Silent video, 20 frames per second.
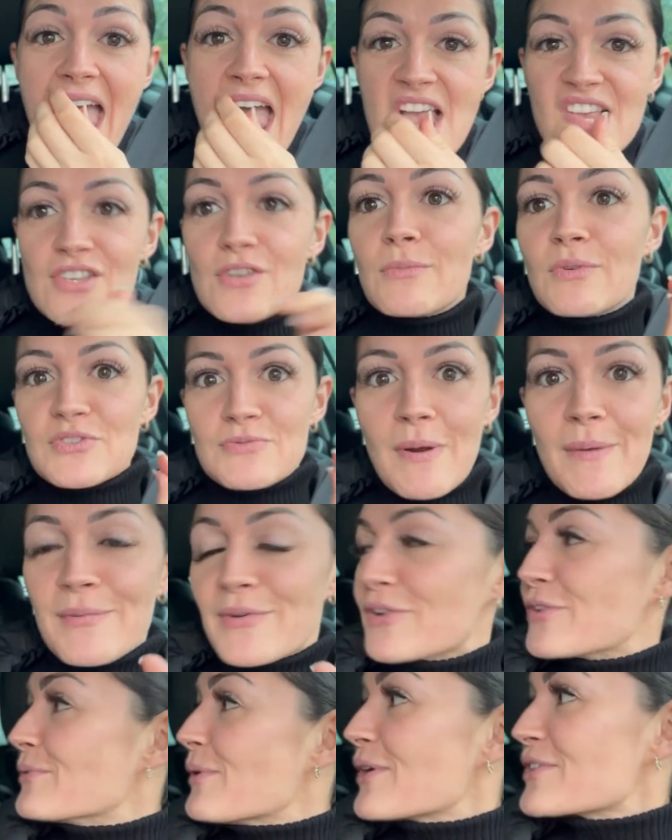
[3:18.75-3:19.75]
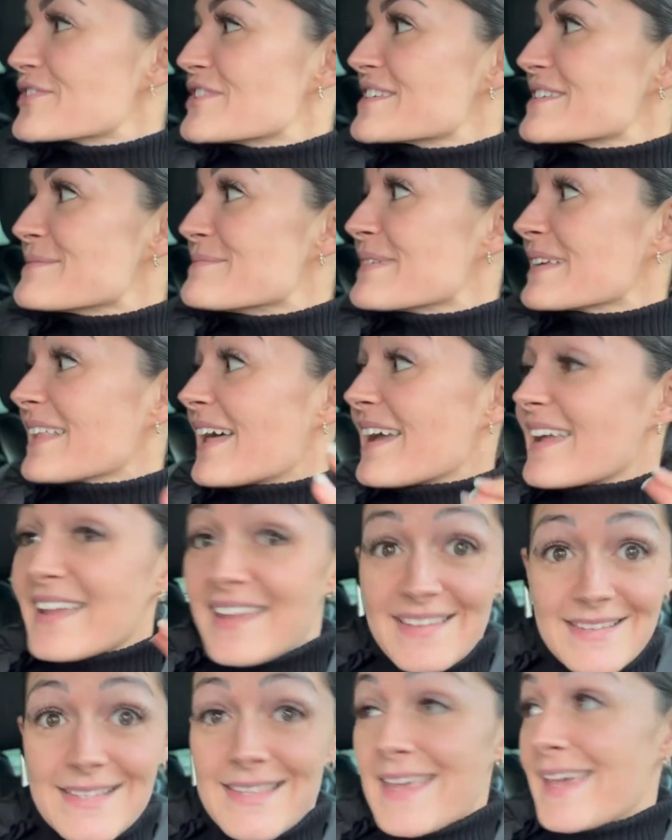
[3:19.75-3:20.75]
Someone's probably gonna watch this and be like,
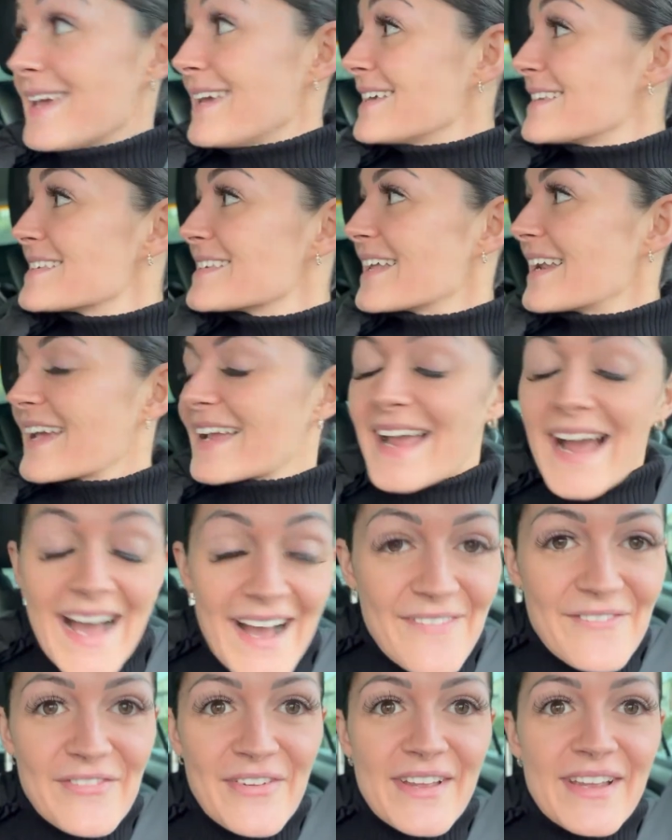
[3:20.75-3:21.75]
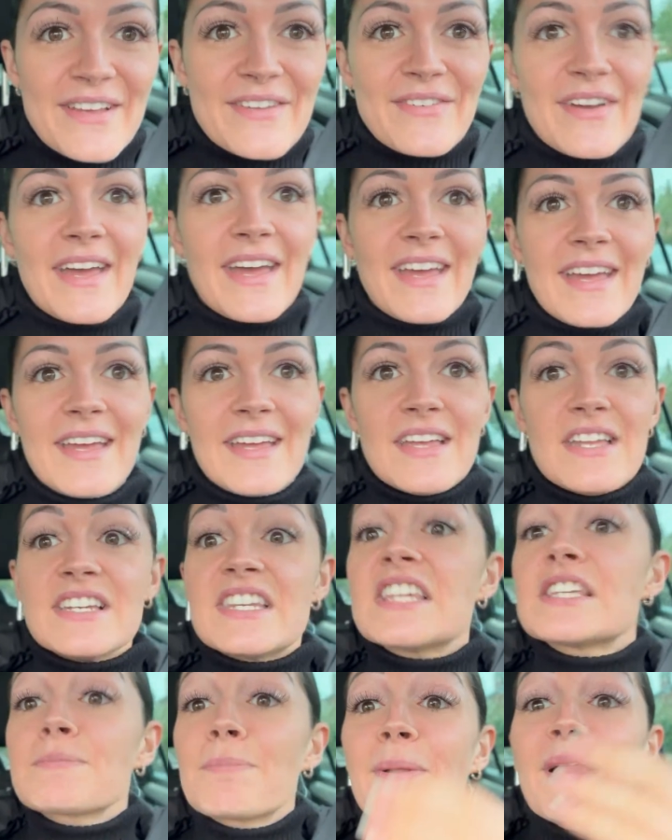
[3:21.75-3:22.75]
"It's this." I can't think of it.
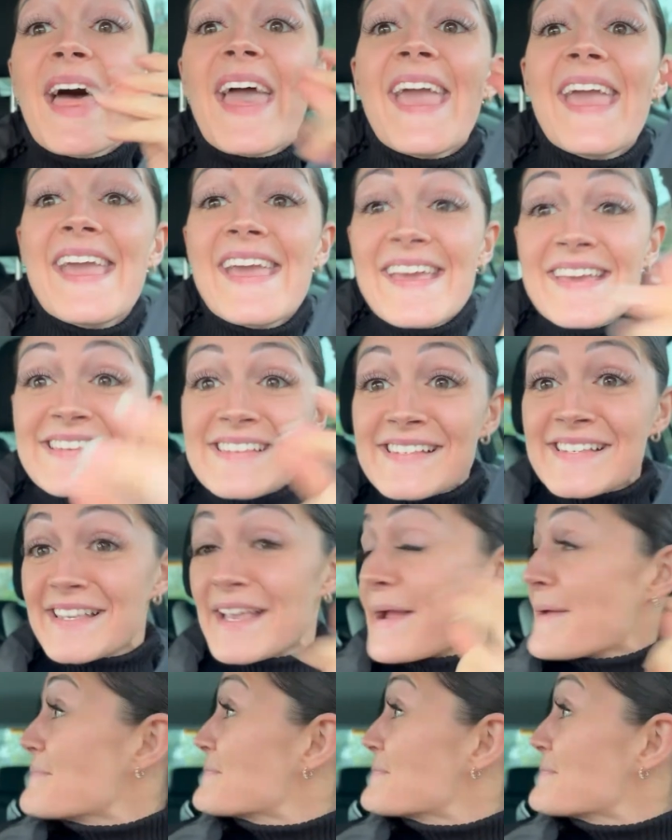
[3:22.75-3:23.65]
Displays.